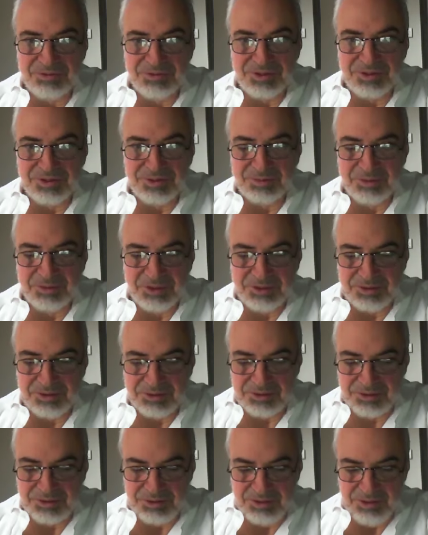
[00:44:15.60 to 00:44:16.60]

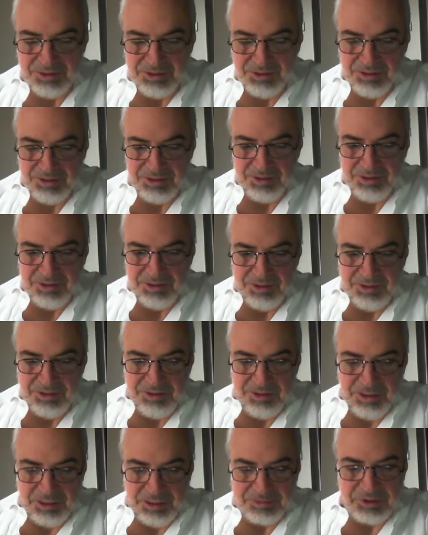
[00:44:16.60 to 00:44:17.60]
fundamentals.
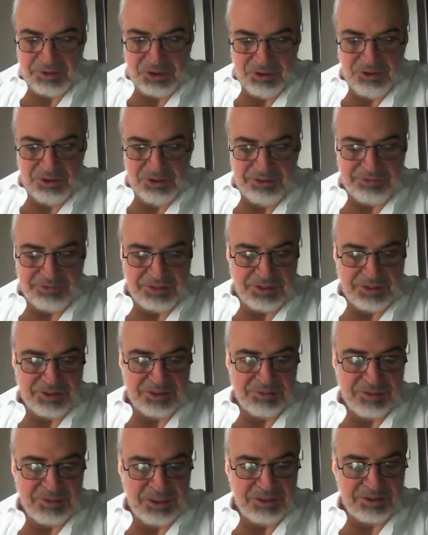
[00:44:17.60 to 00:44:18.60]
Absolutely
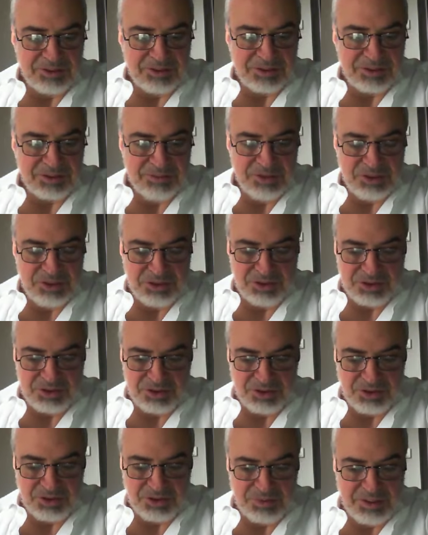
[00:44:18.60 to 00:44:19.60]
fundamentals. I mean, just
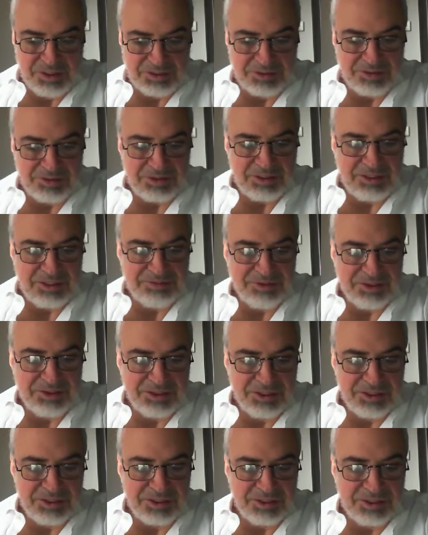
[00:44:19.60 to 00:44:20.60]
to go back to the
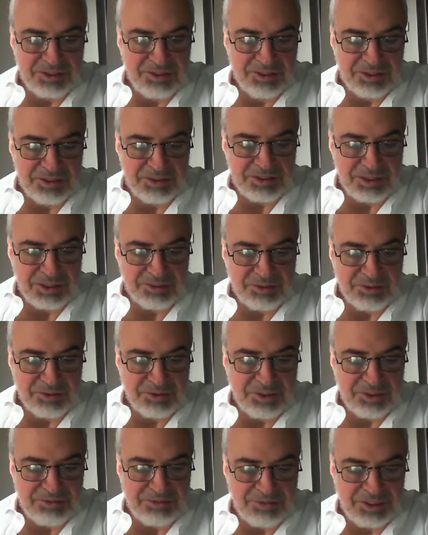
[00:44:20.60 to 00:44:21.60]
navigational
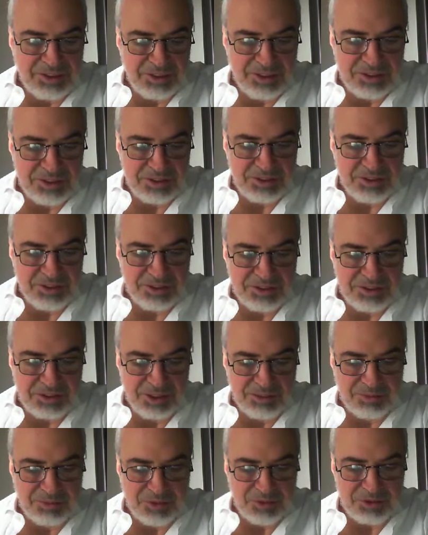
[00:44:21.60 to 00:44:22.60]

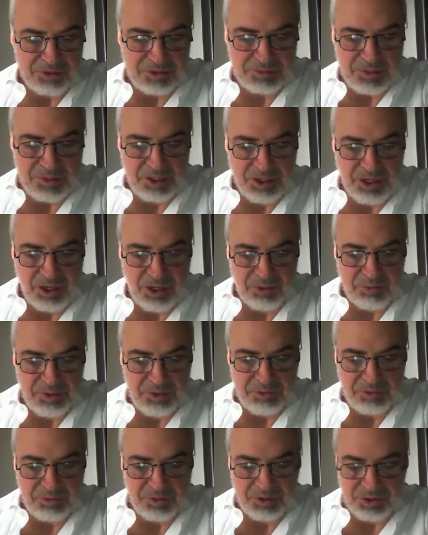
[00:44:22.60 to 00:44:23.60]
example is about how
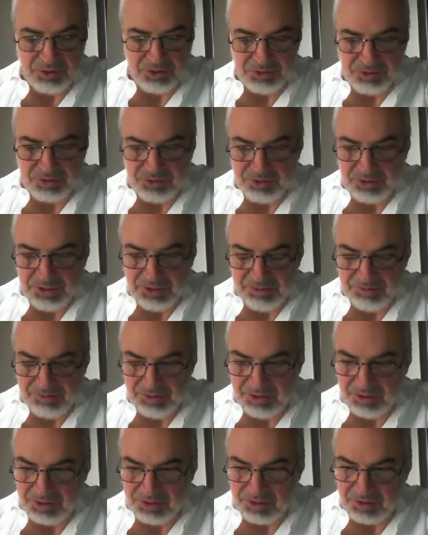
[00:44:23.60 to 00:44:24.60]
people go through a
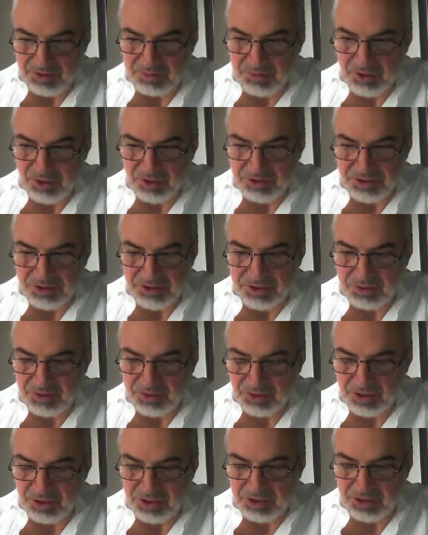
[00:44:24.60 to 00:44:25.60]
navigational process,
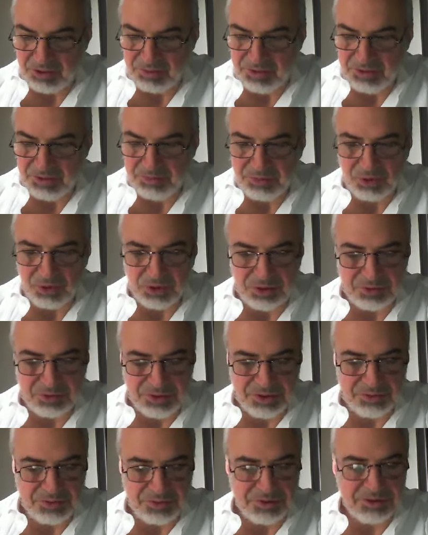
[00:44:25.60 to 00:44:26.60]
what they could be bored
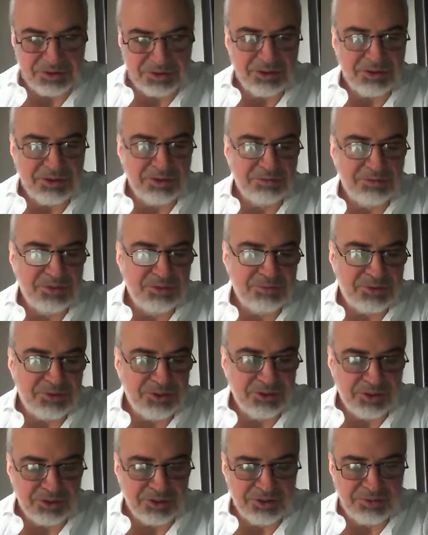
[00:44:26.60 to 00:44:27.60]
with, what we could be
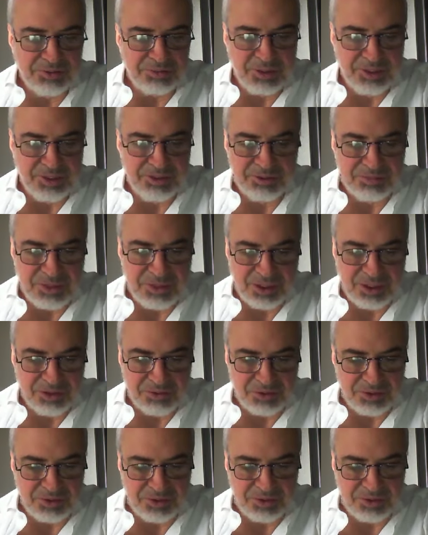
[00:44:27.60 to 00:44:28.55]
preoccupied about,